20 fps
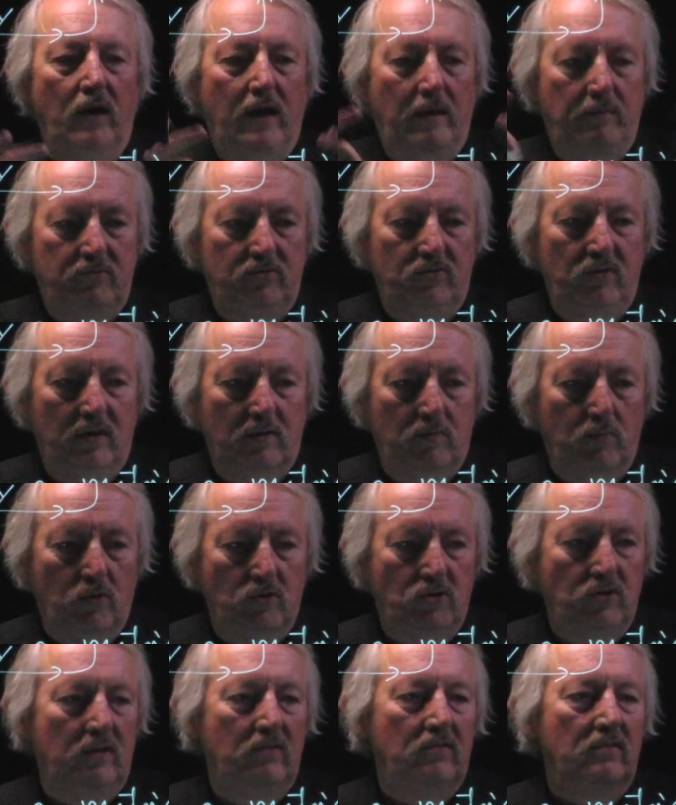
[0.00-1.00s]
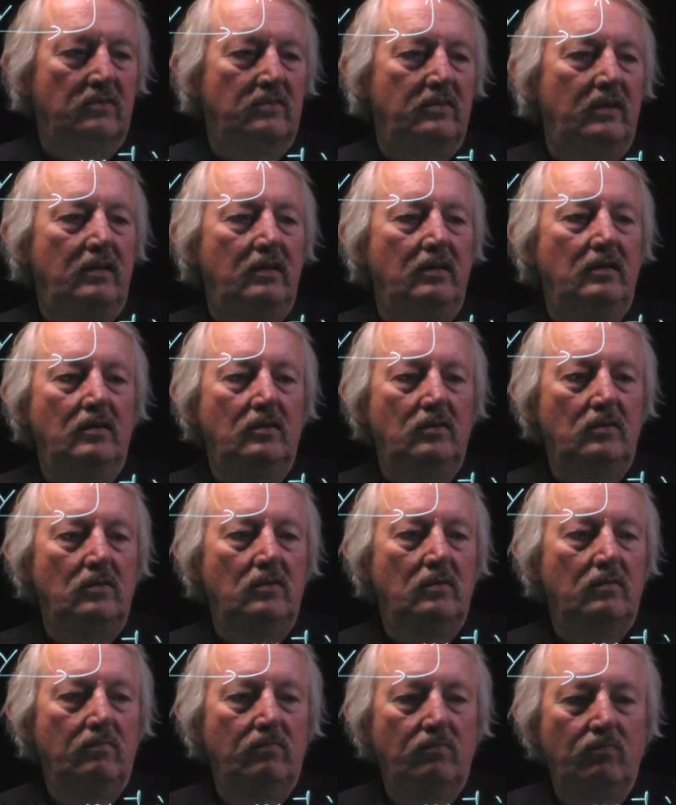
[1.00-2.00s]
abstract, more general setting,
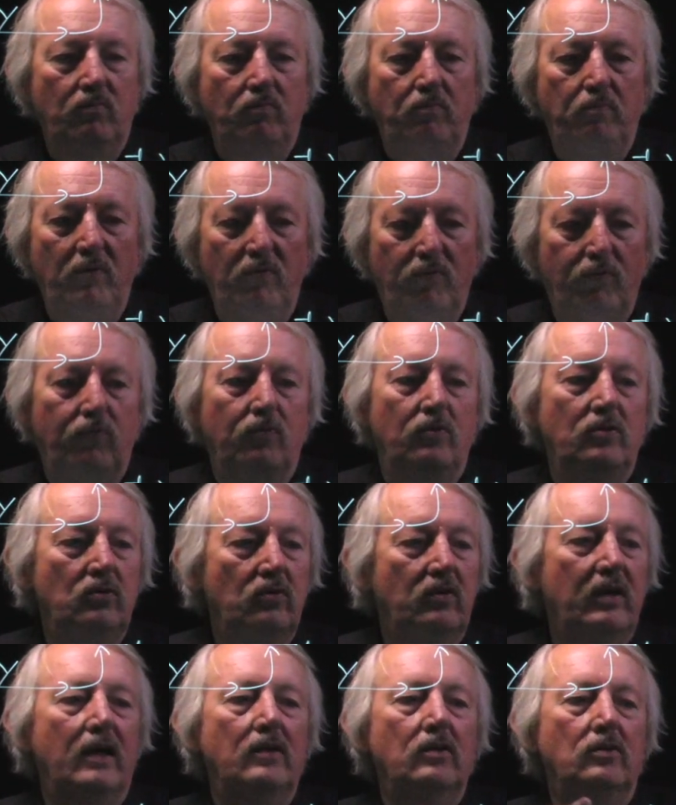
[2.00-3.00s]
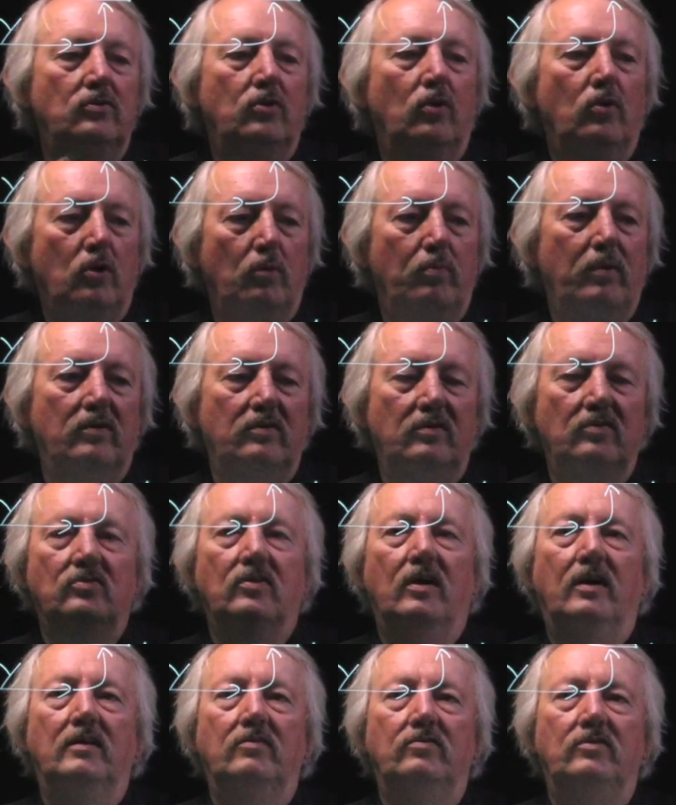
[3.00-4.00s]
you cannot talk about this
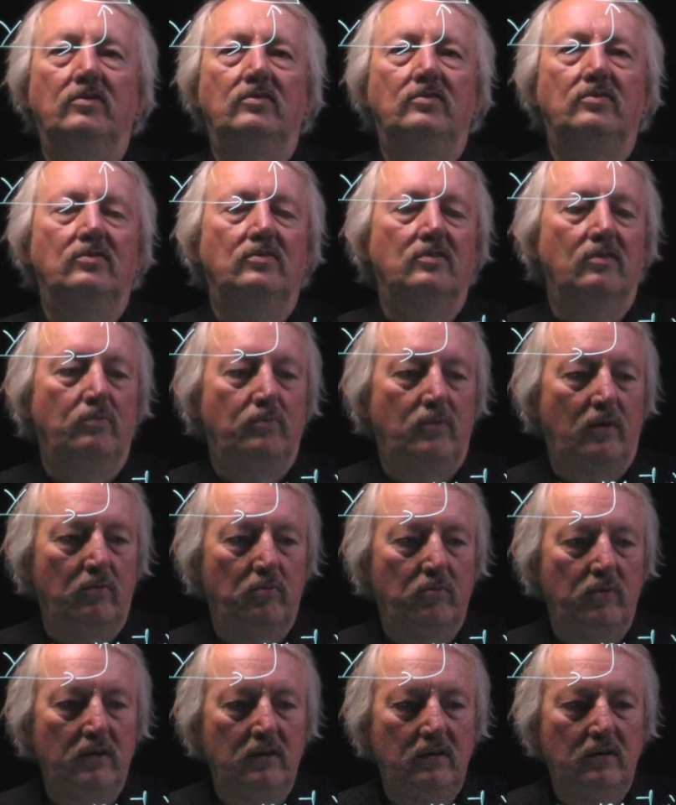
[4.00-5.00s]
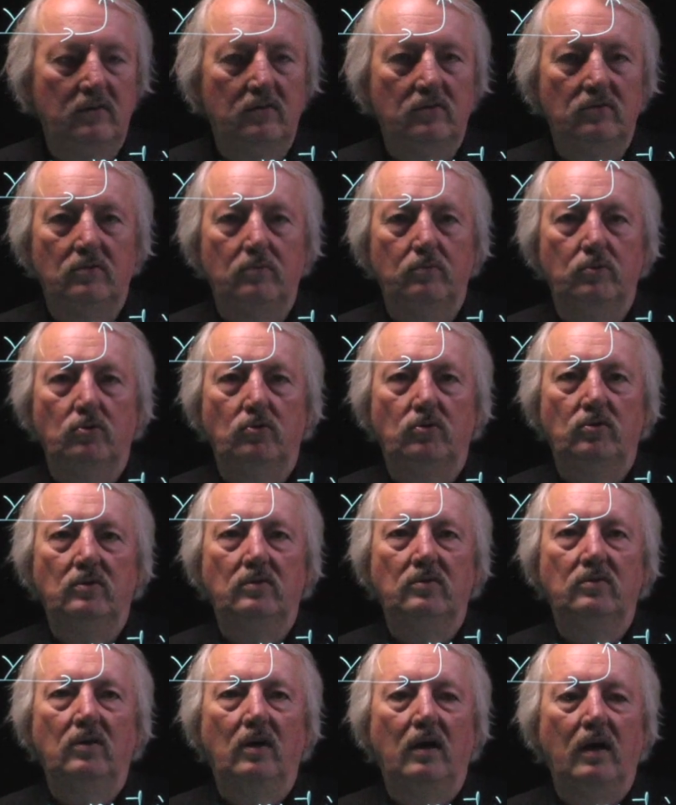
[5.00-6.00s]
kind of distance of probability
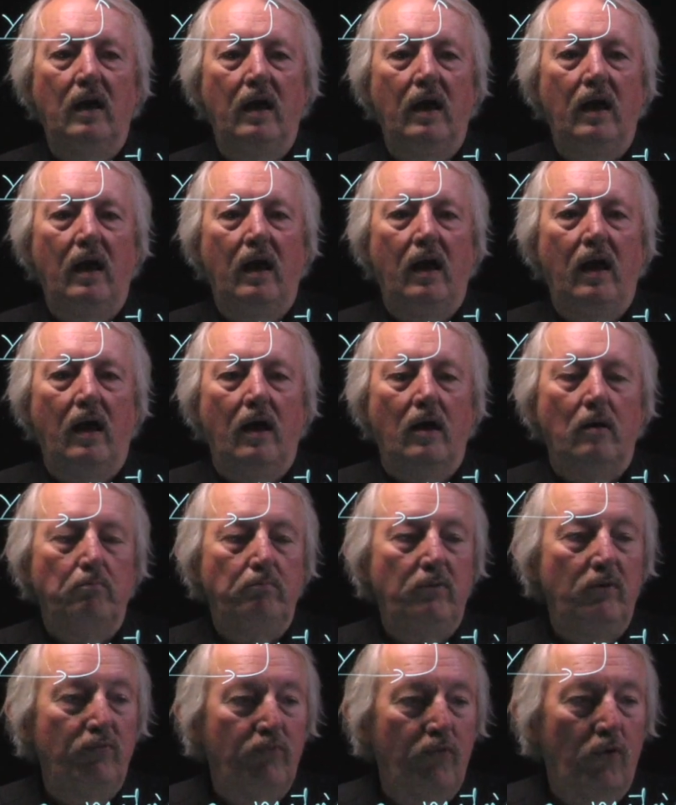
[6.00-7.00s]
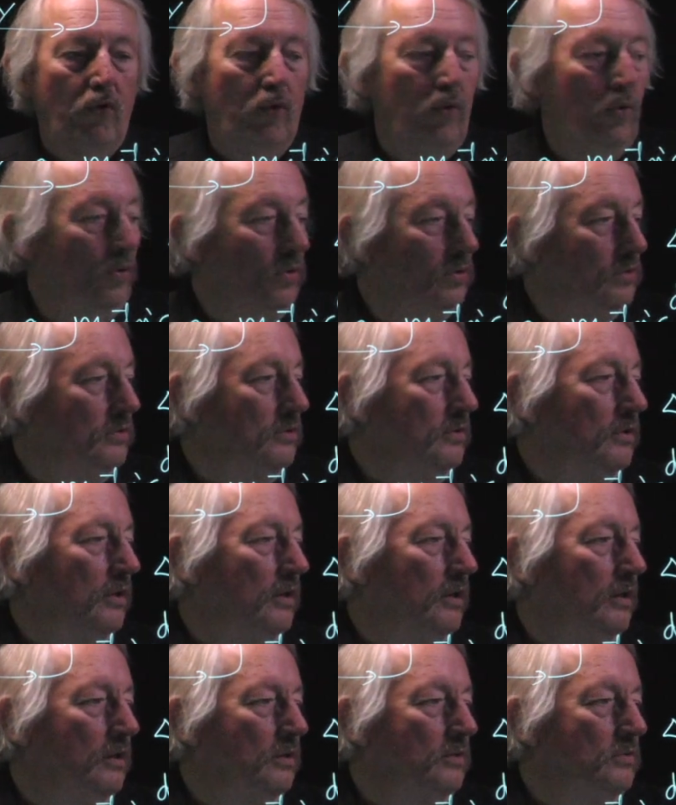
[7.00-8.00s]
distributions before
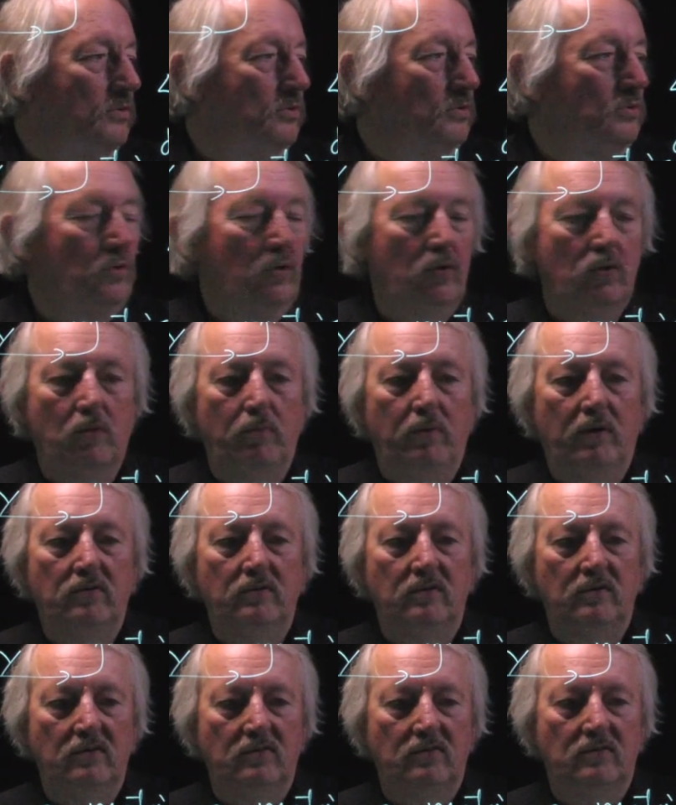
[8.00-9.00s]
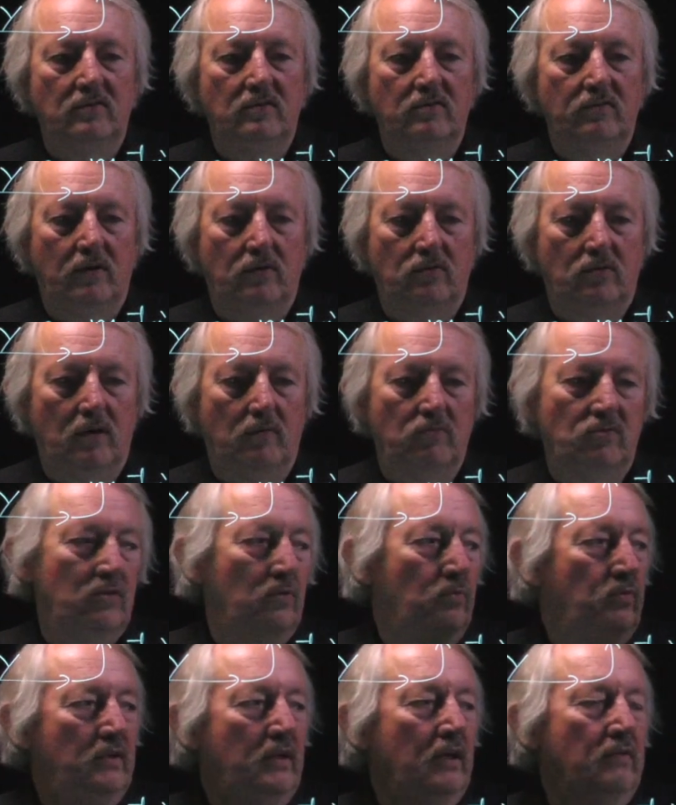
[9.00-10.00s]
you talk about the distance of outcomes. So
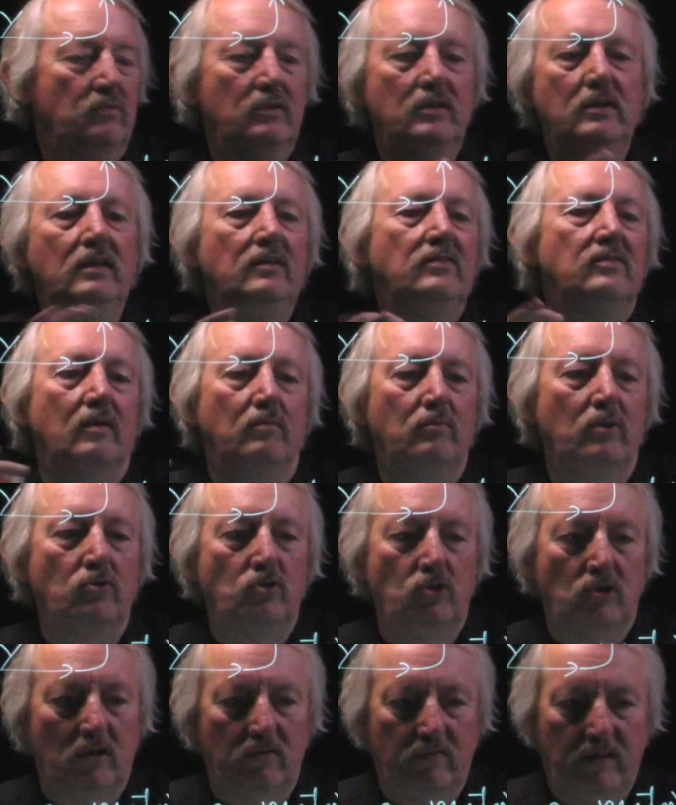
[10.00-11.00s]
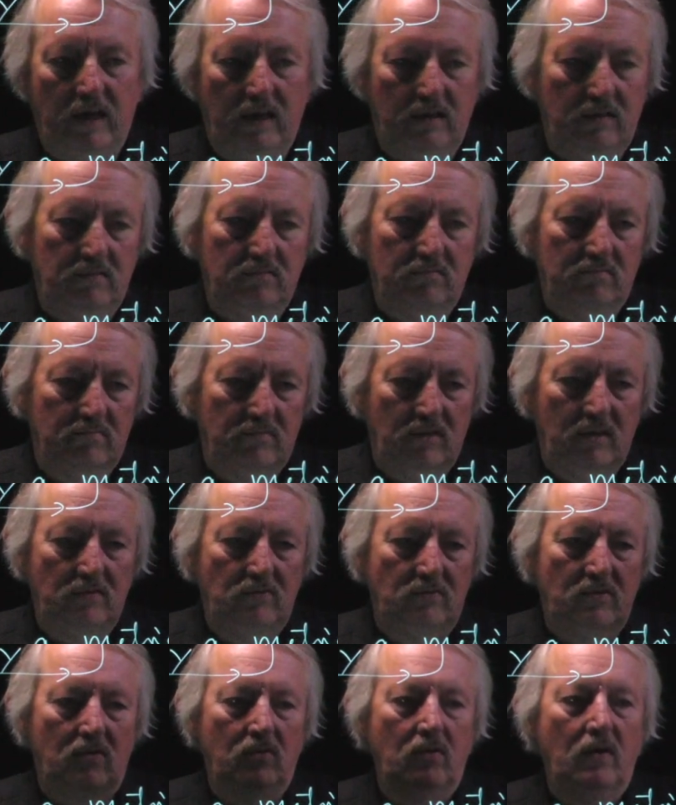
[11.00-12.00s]
we need some notion of that. Right?
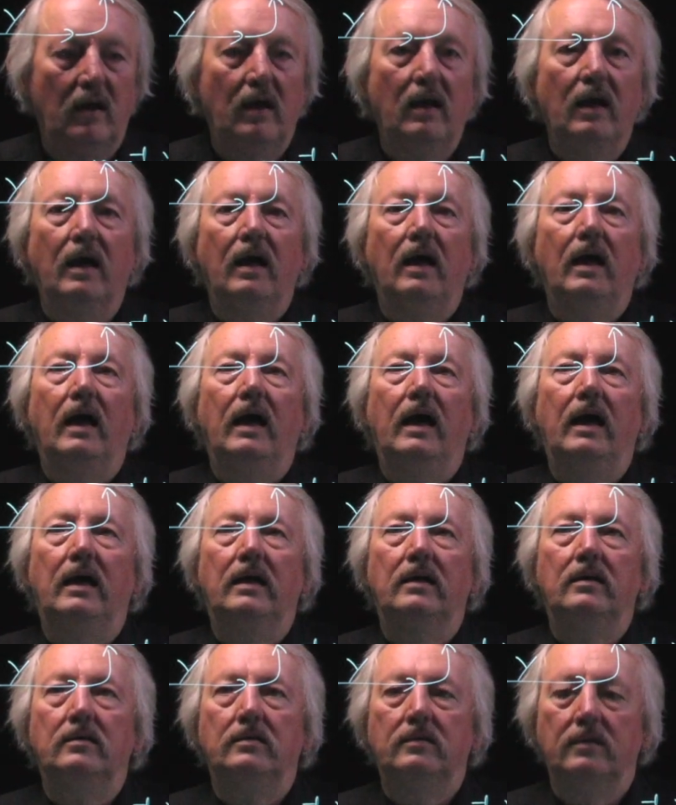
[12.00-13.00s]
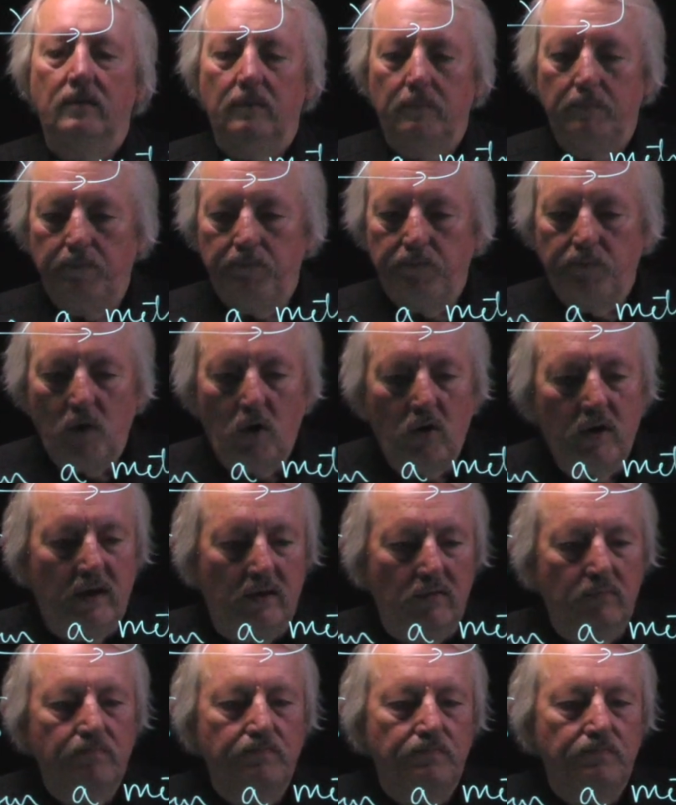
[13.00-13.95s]
So, and okay.